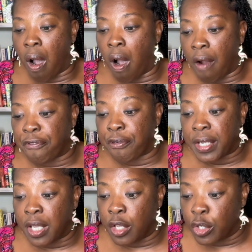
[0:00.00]

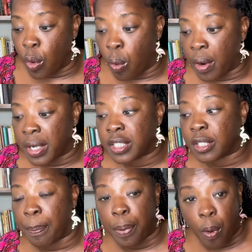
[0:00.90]
offering your
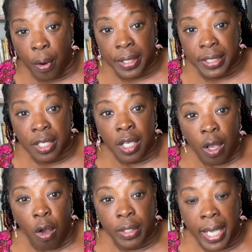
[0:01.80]
support.
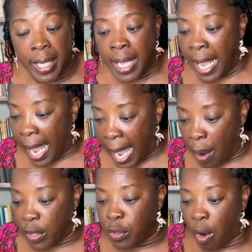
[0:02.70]
Okay?
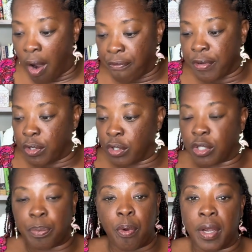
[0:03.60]
How are you offering your
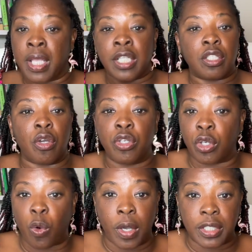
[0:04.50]
support? So
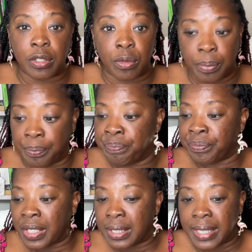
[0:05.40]
you're going to
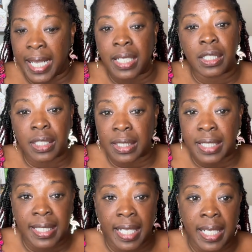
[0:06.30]
take a look to
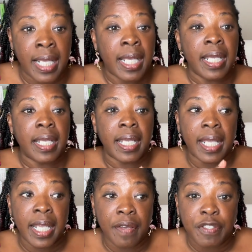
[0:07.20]
see
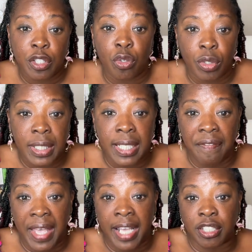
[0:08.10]
if students
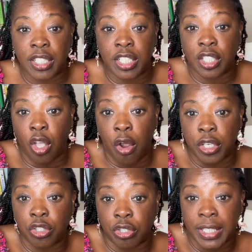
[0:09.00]
have actually
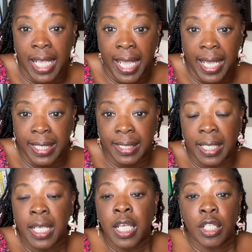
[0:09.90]
started your task.
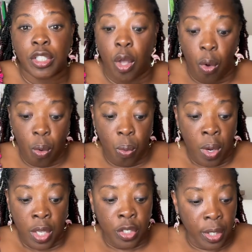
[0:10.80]

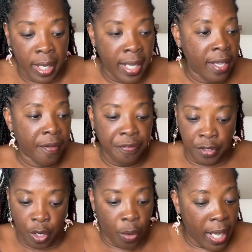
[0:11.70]
So if,
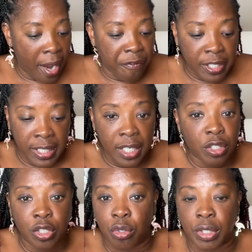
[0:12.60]
every single
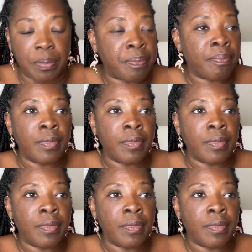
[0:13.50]
student,